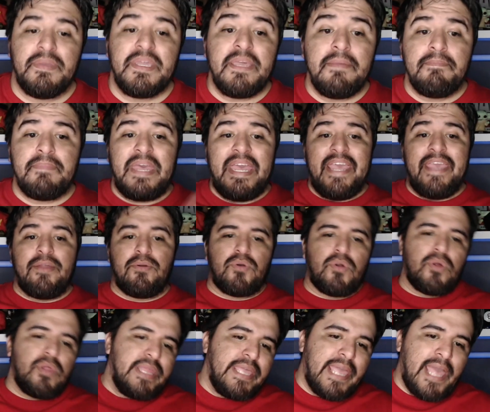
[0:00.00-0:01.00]
n Pay
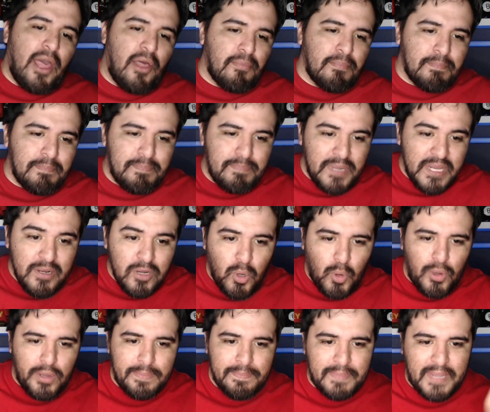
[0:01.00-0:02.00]
rolling out
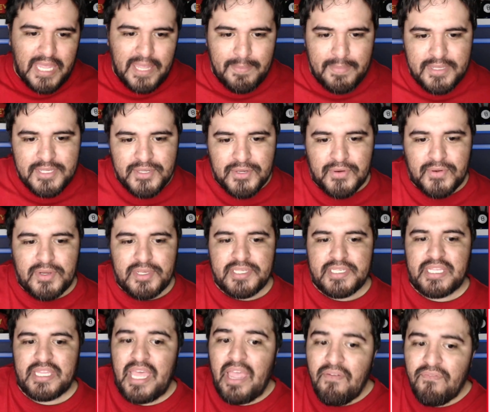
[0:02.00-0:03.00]
Bitcoin payments across
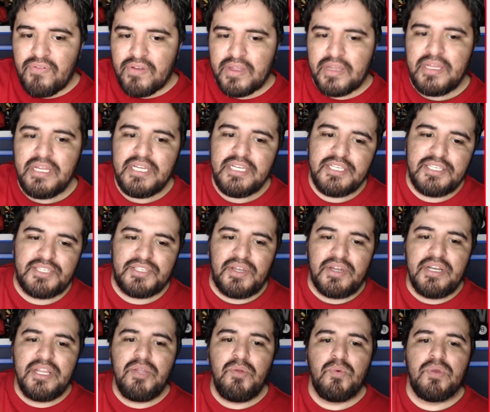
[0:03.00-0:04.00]
South Africa,
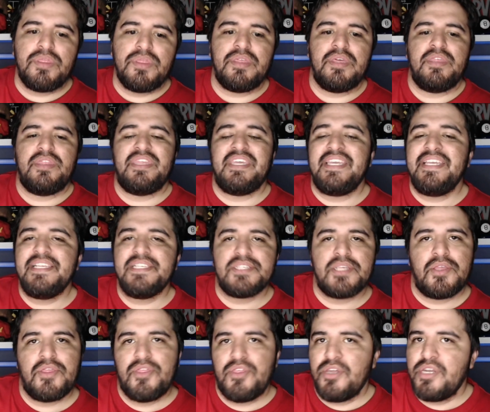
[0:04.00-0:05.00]
starting with these
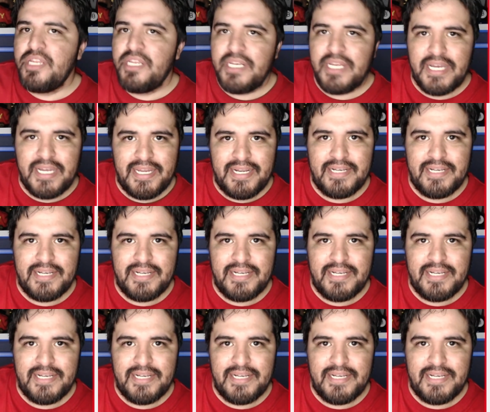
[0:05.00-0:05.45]
39